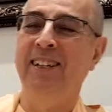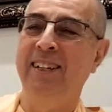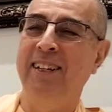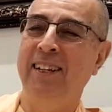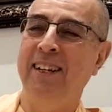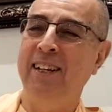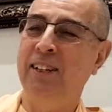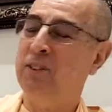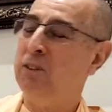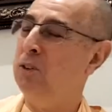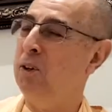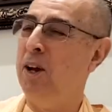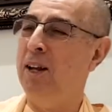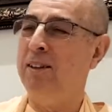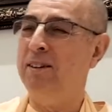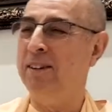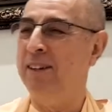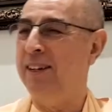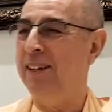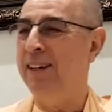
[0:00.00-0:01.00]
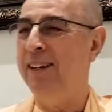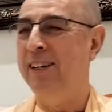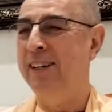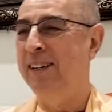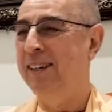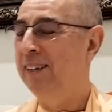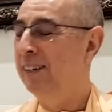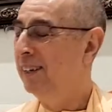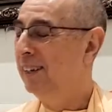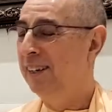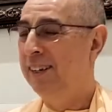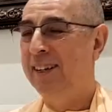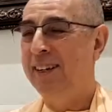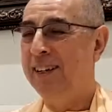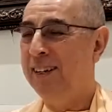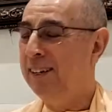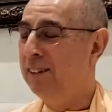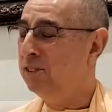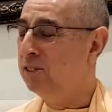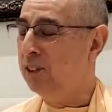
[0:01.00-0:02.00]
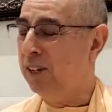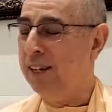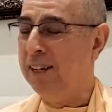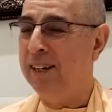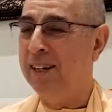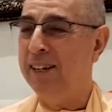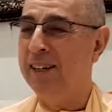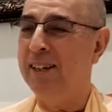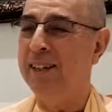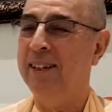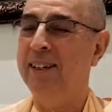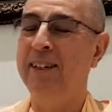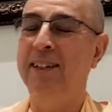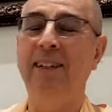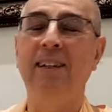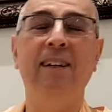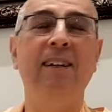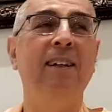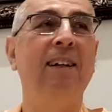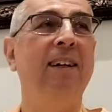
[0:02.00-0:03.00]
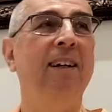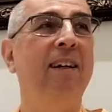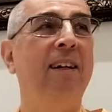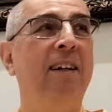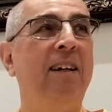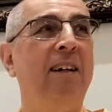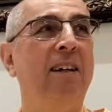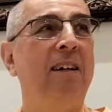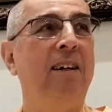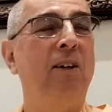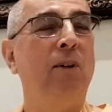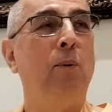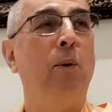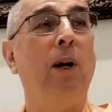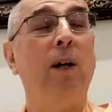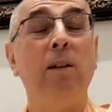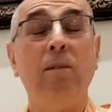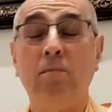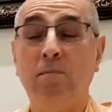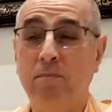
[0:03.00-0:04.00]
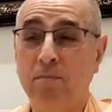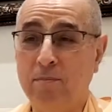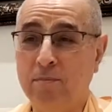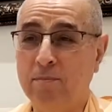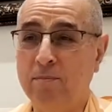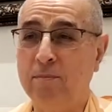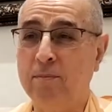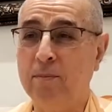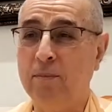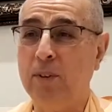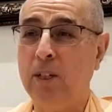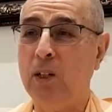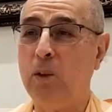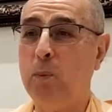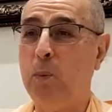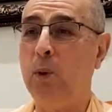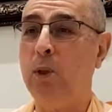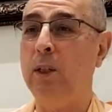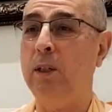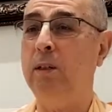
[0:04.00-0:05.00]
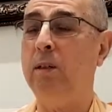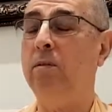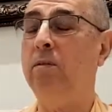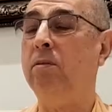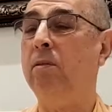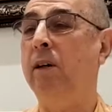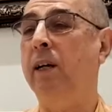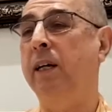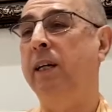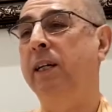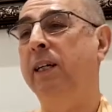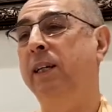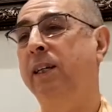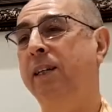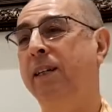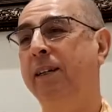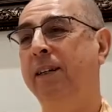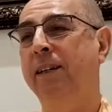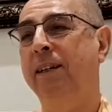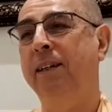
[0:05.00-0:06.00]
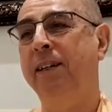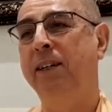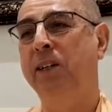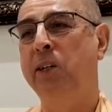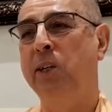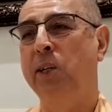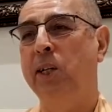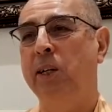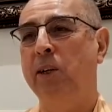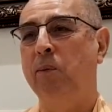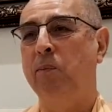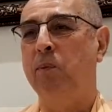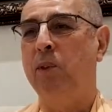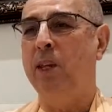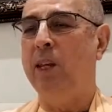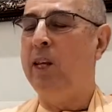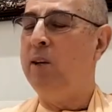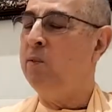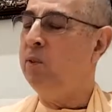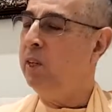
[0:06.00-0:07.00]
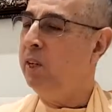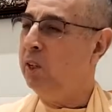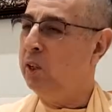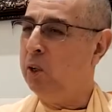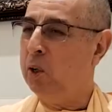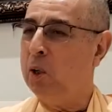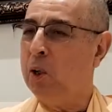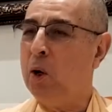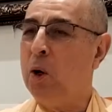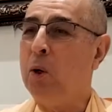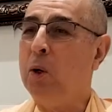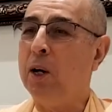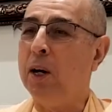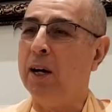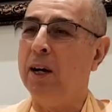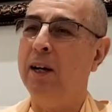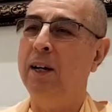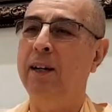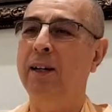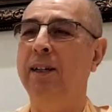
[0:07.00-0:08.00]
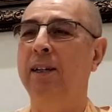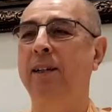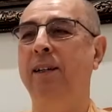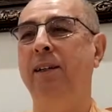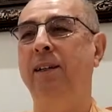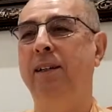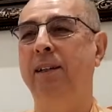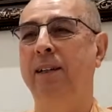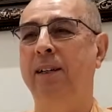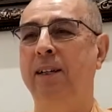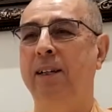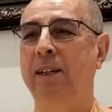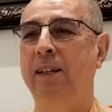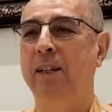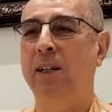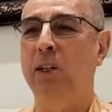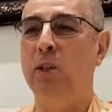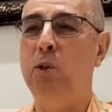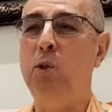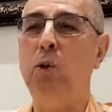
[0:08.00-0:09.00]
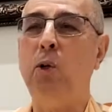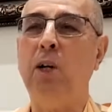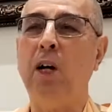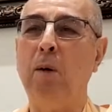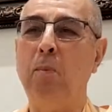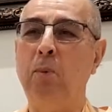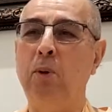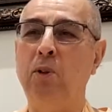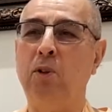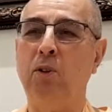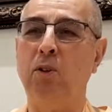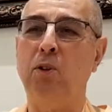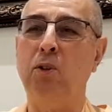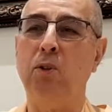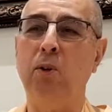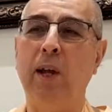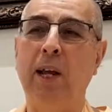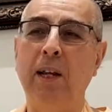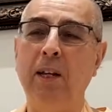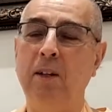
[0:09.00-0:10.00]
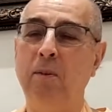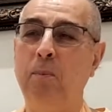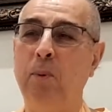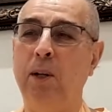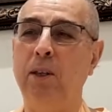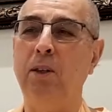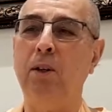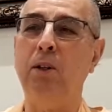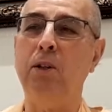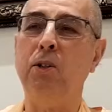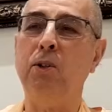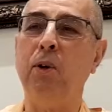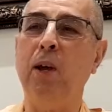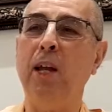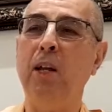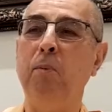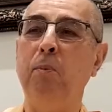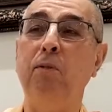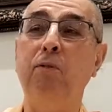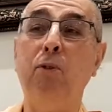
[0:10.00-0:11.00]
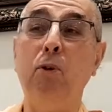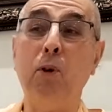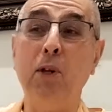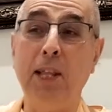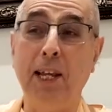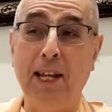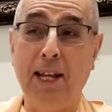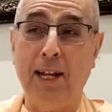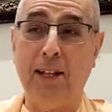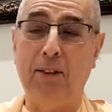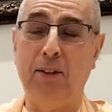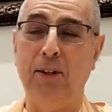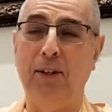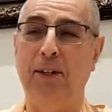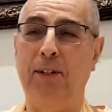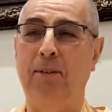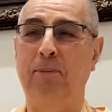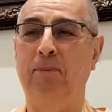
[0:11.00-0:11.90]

it's not a, it's a, well, let's put it this way. Even in Goloka, newcomers are trained, but they're trained before they get there.